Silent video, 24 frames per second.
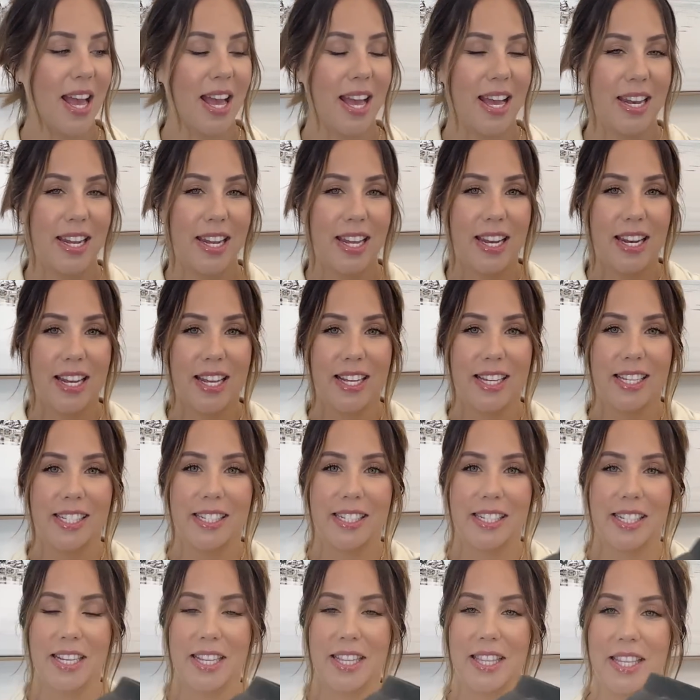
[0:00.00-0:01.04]
and it is
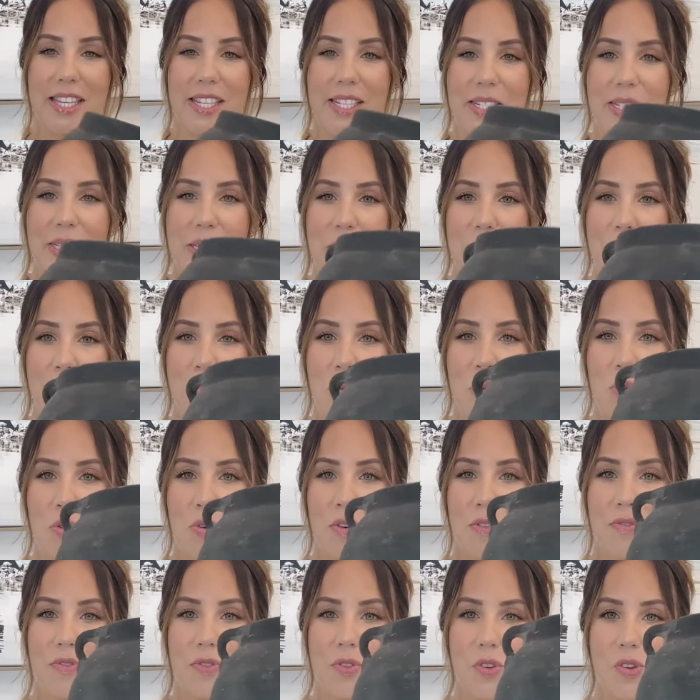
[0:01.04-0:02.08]
this
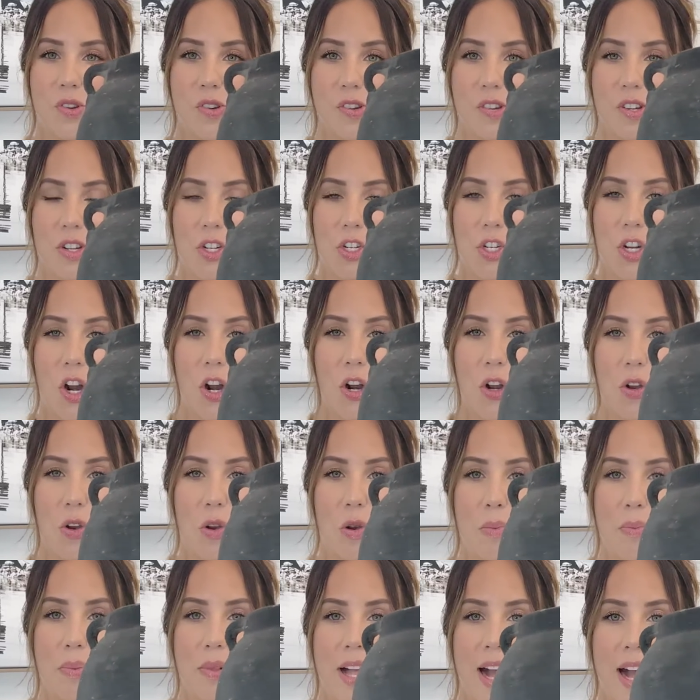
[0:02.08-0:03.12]
beautiful
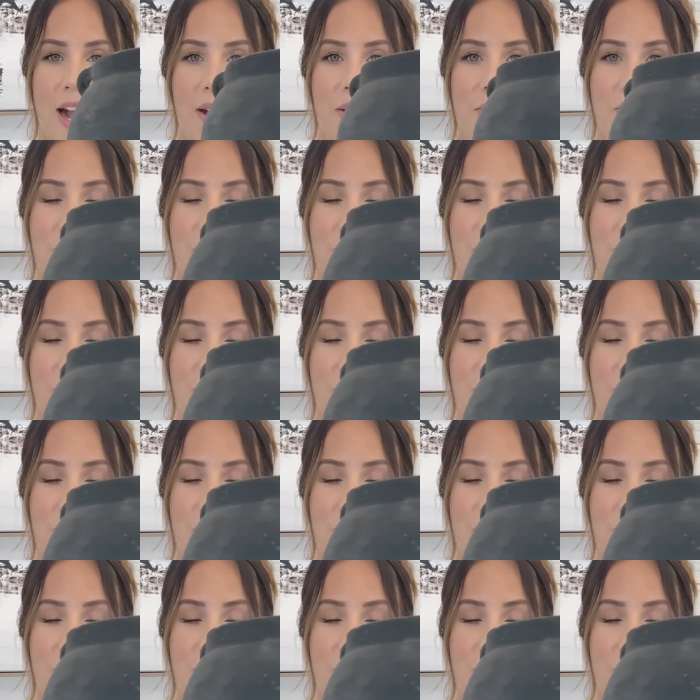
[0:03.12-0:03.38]
charcoal black